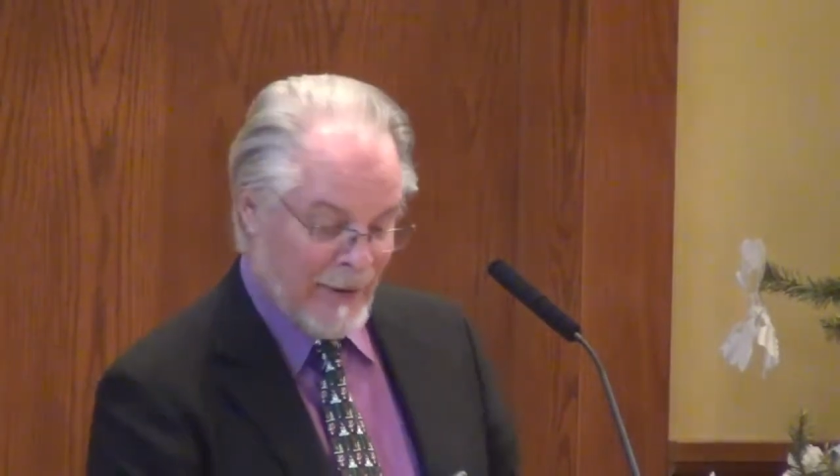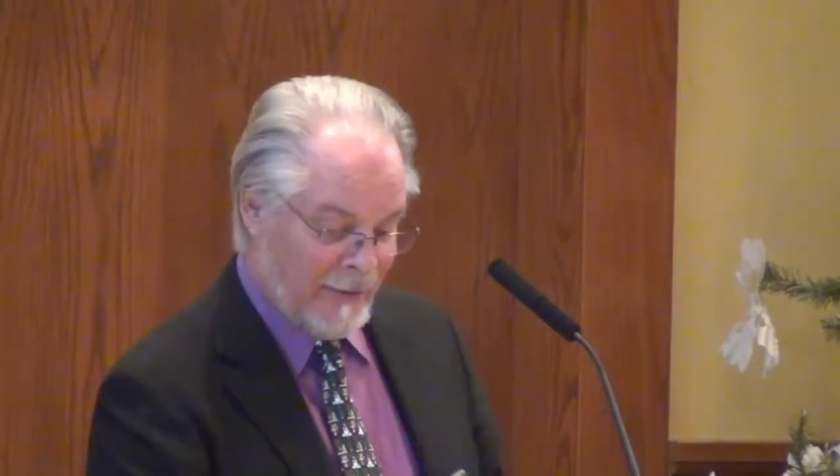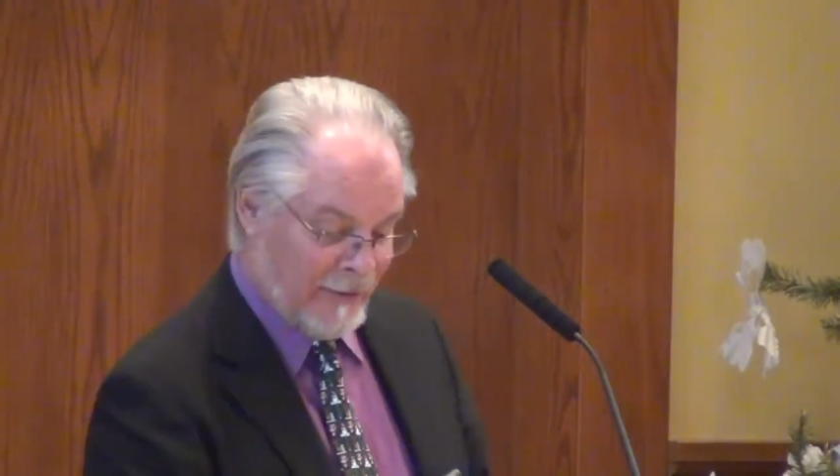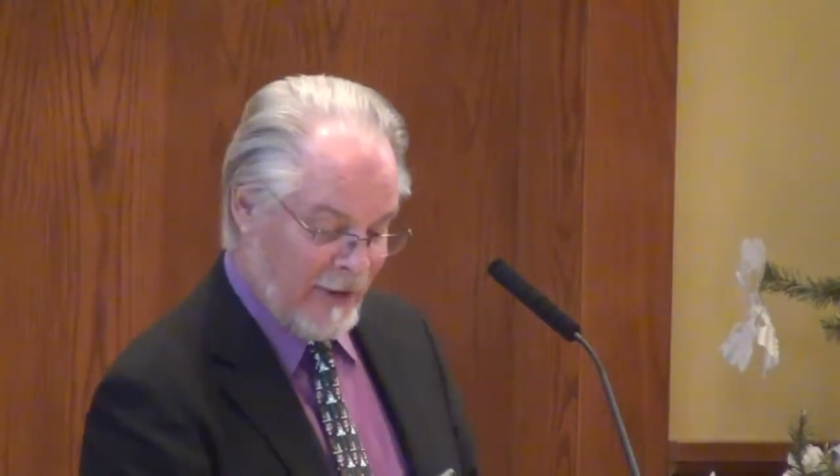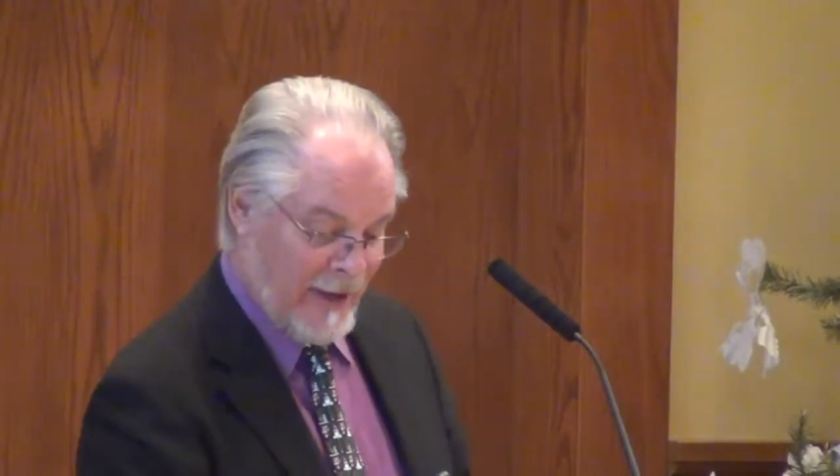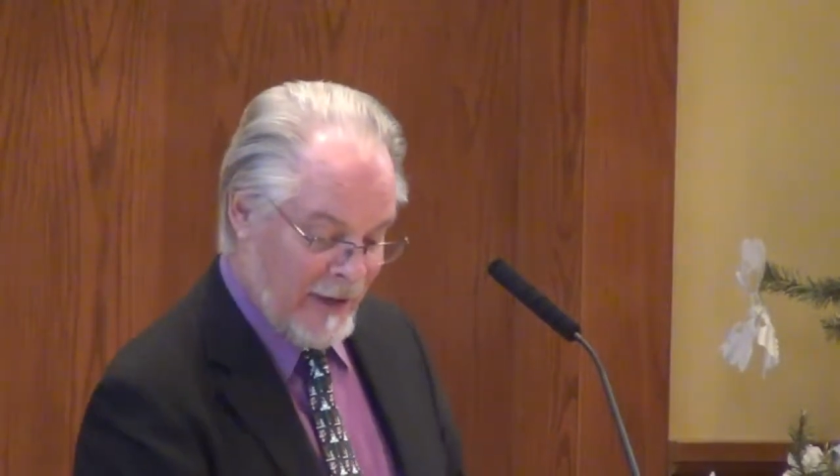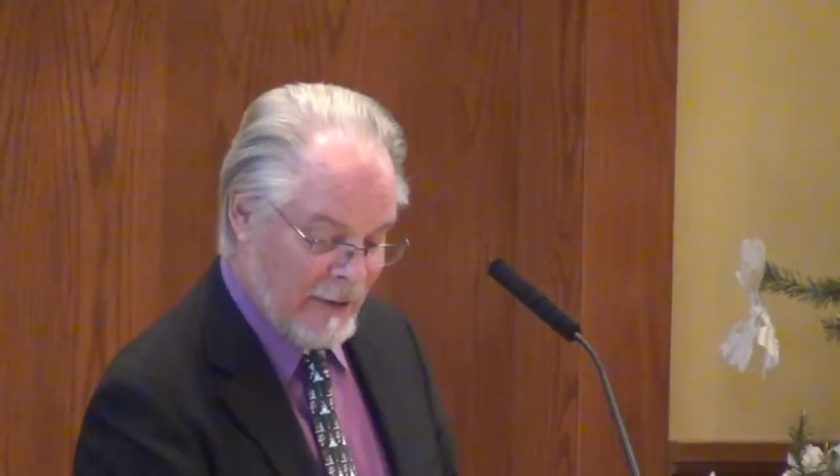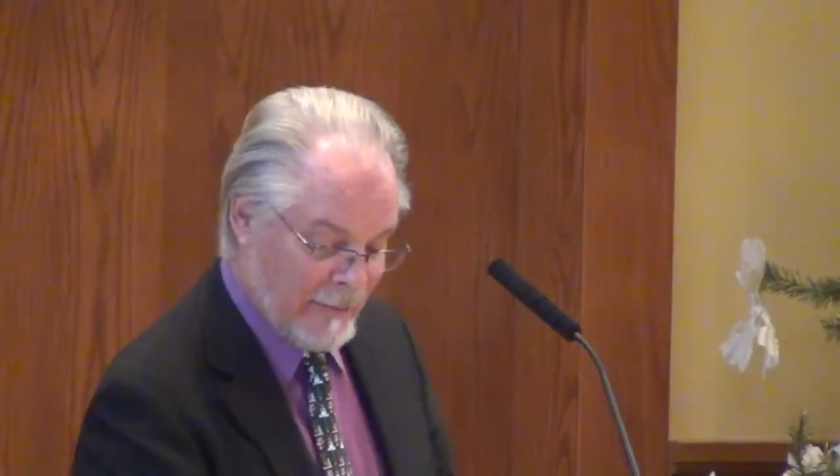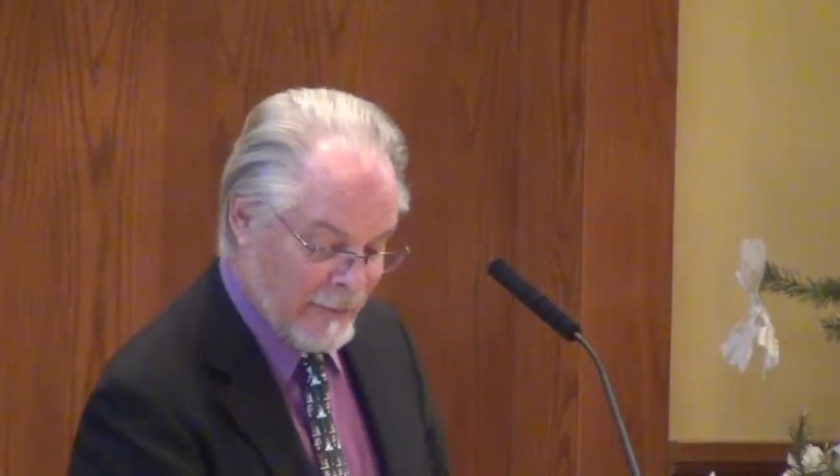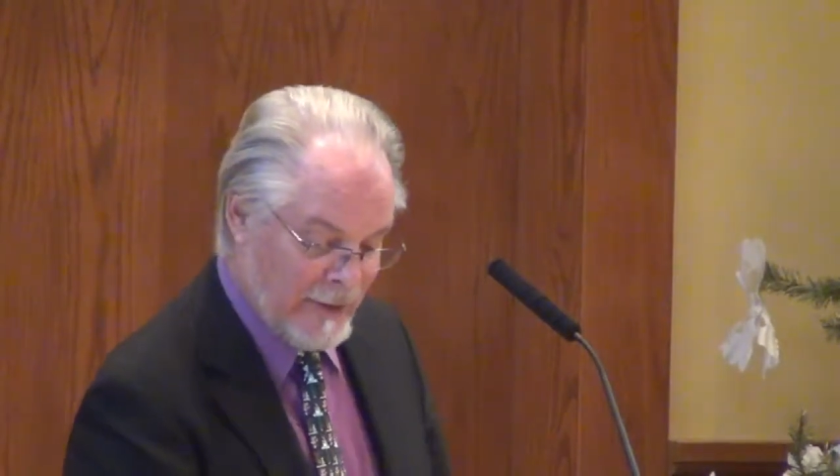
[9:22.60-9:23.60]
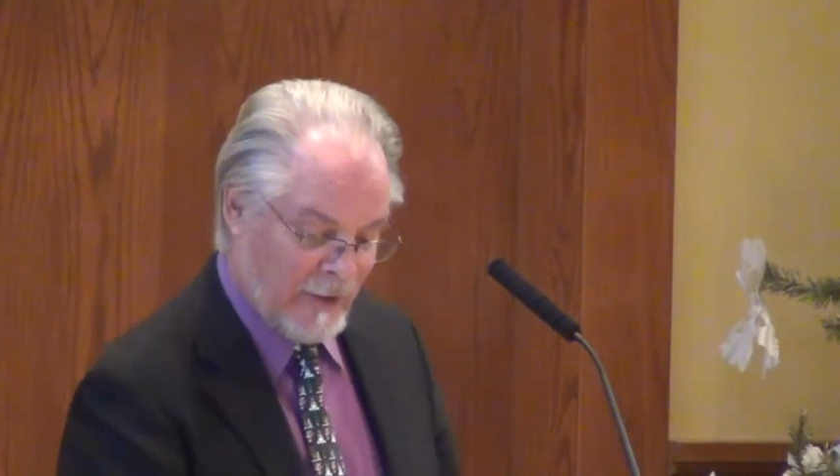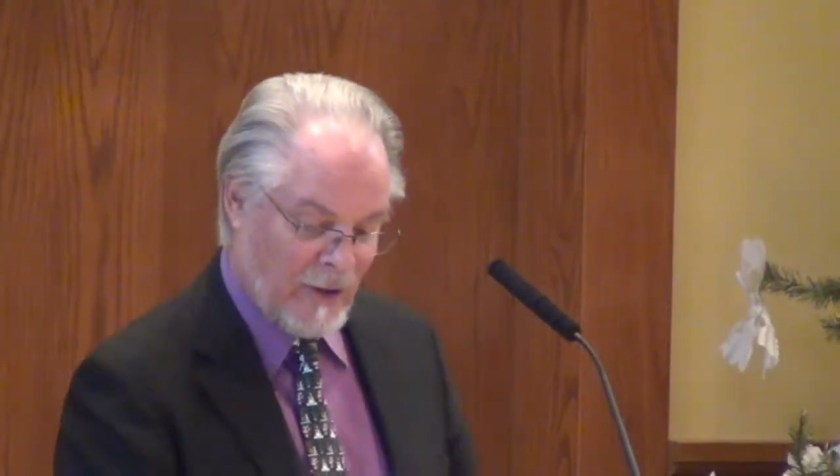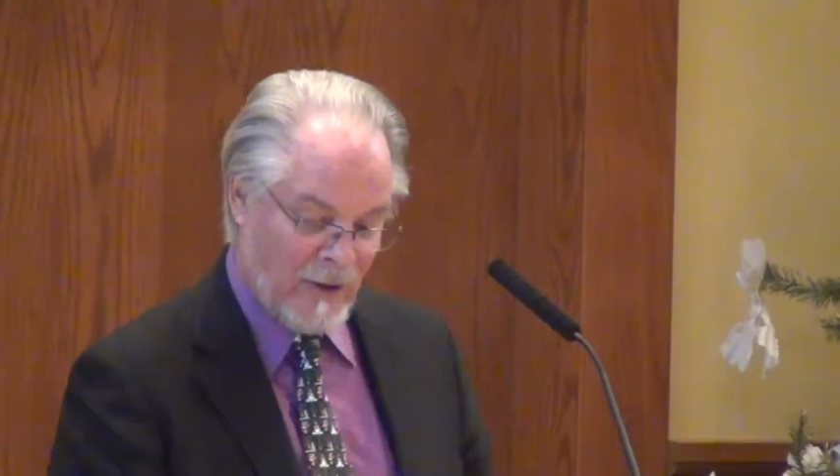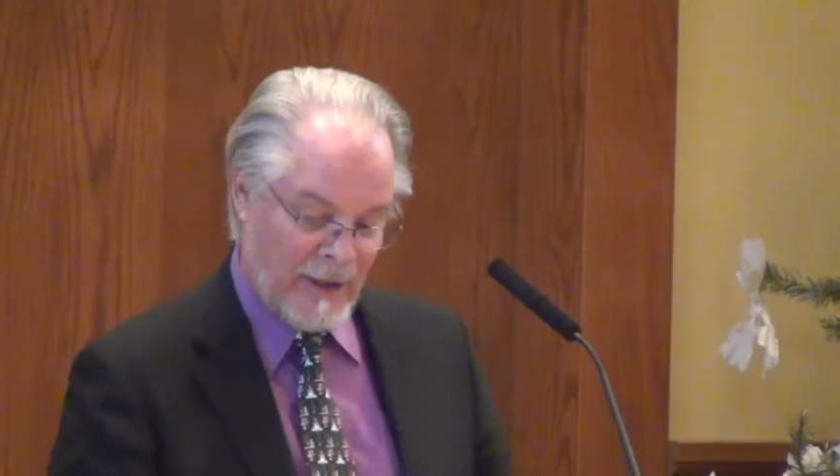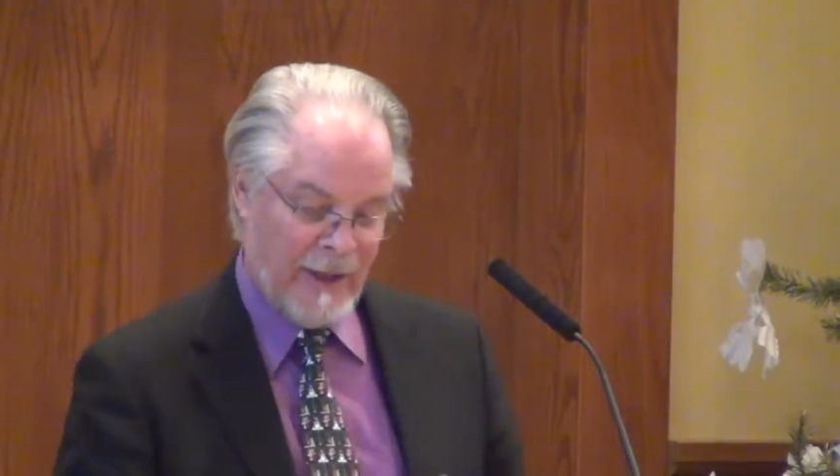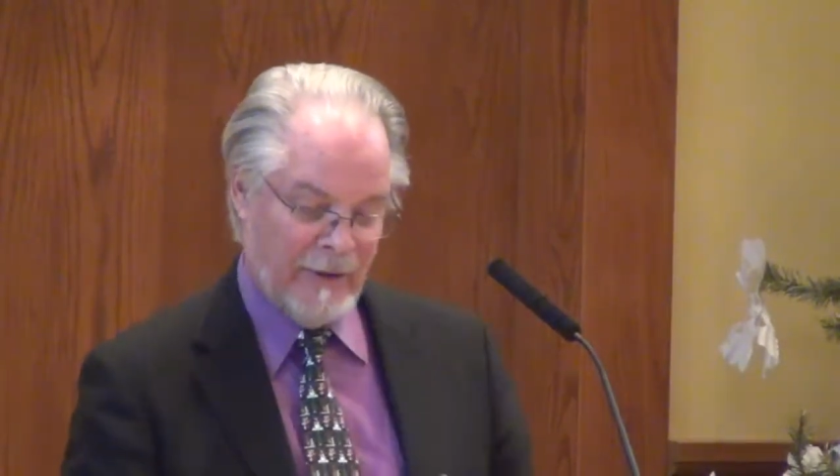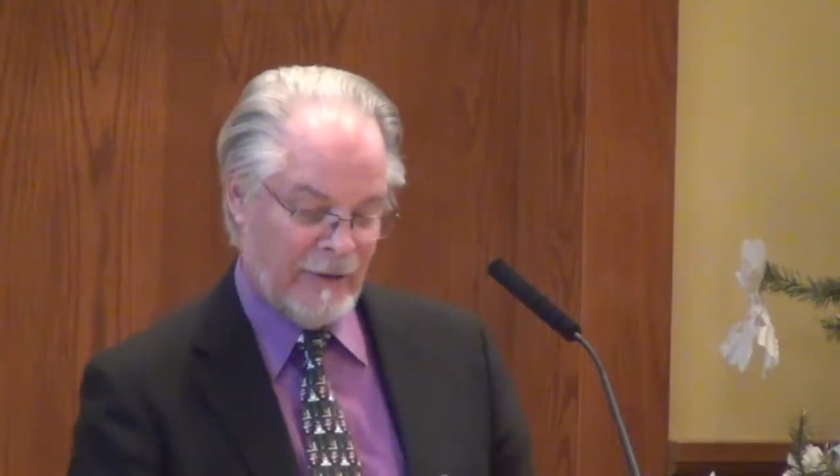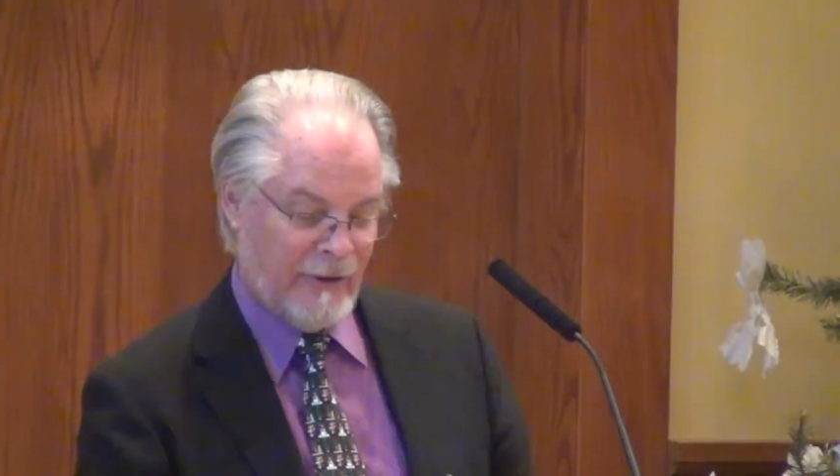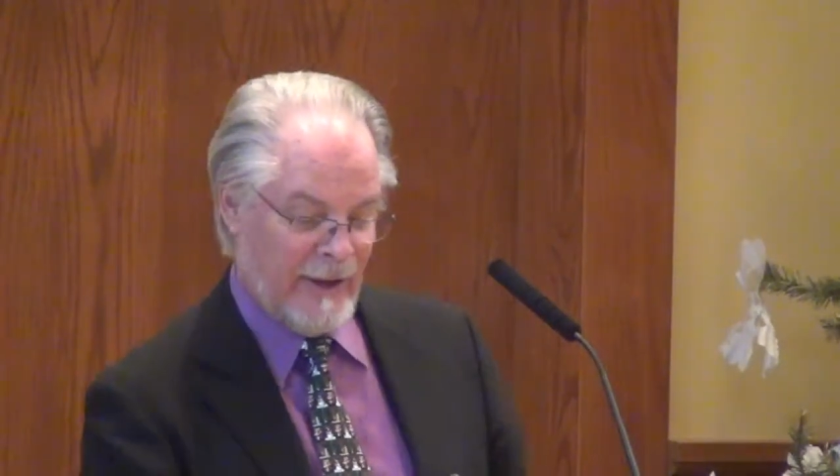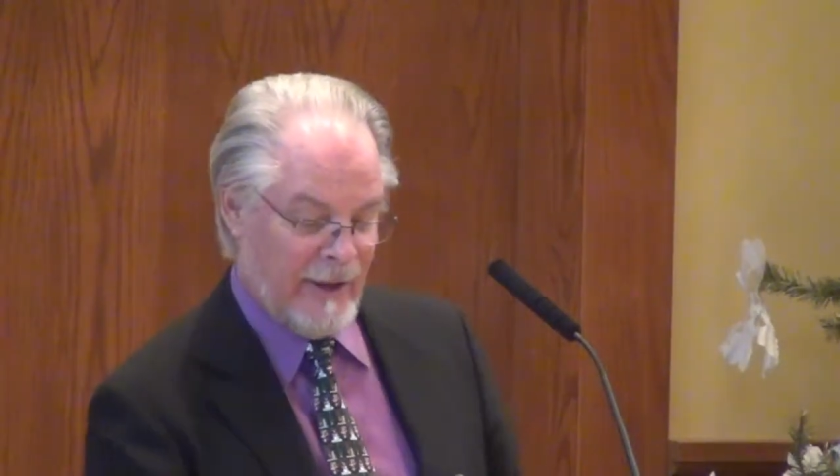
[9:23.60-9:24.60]
must say, however, in all
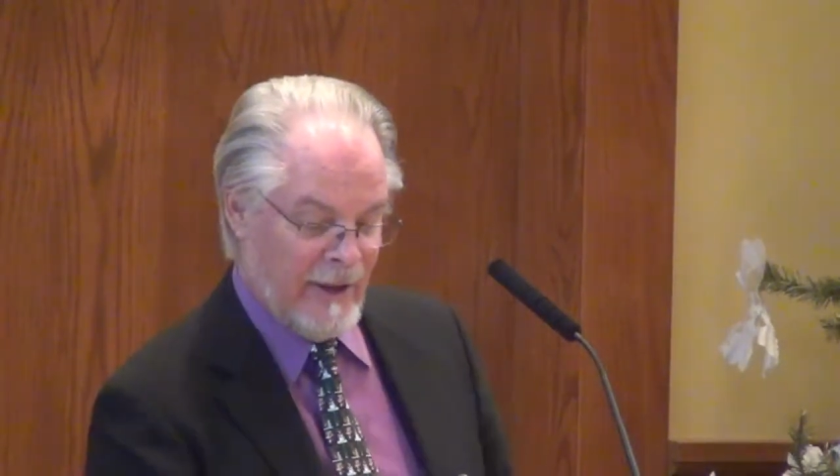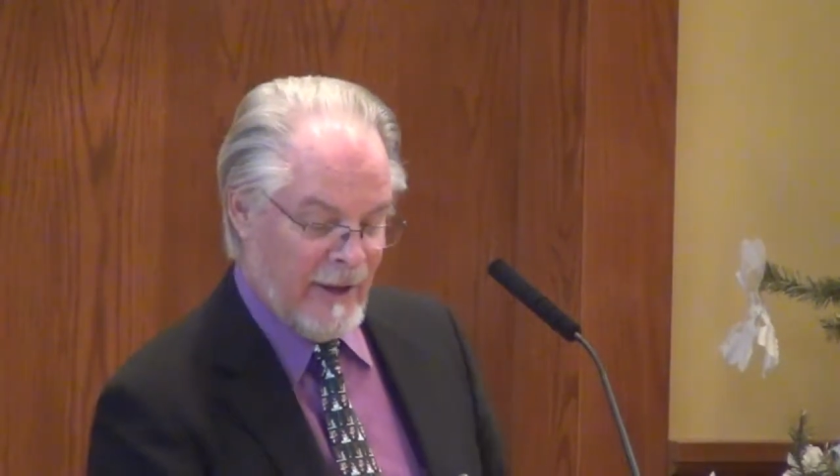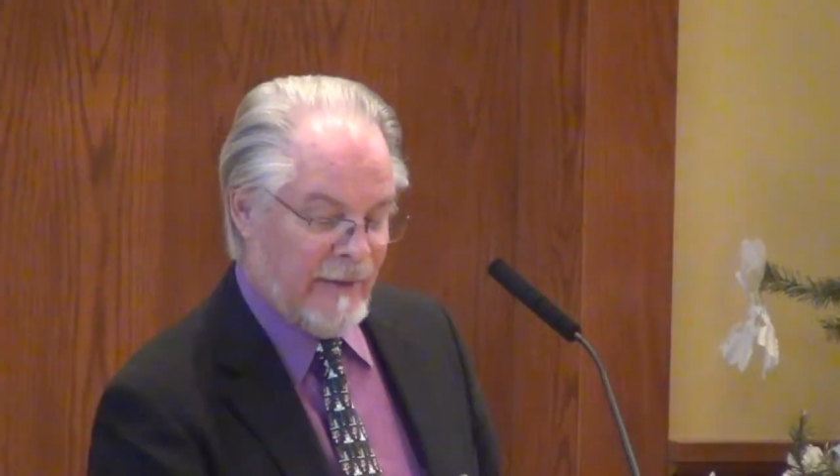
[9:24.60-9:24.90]
honesty,